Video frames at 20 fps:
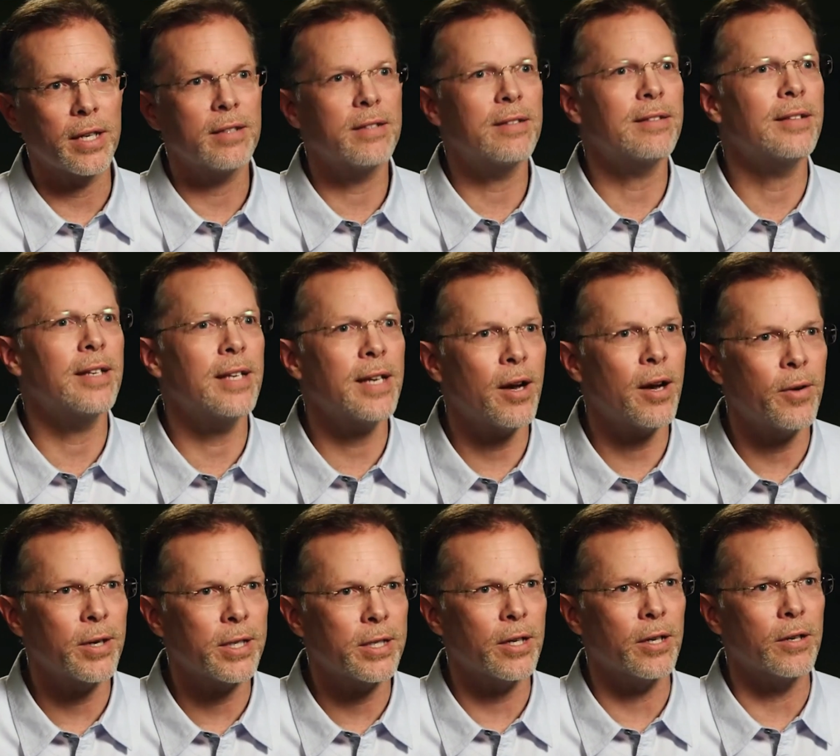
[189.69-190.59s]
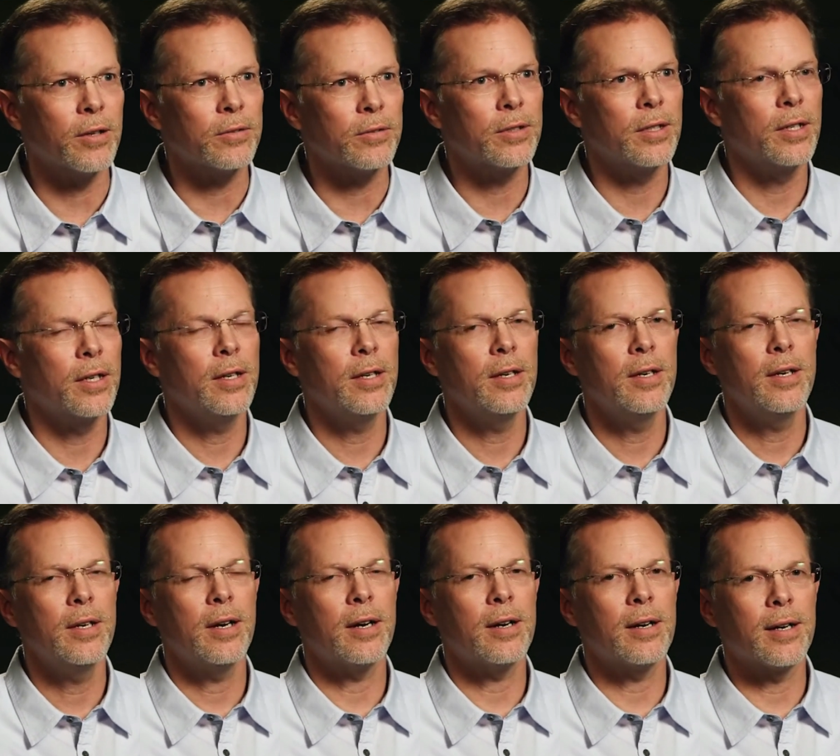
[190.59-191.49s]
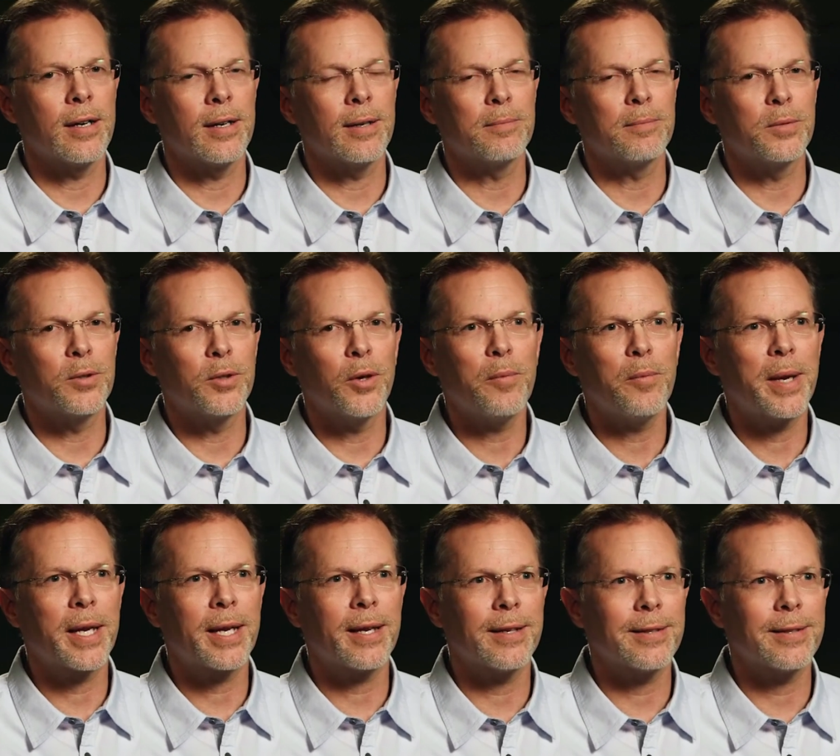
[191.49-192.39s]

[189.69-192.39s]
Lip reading: See how it goes. Don't make it a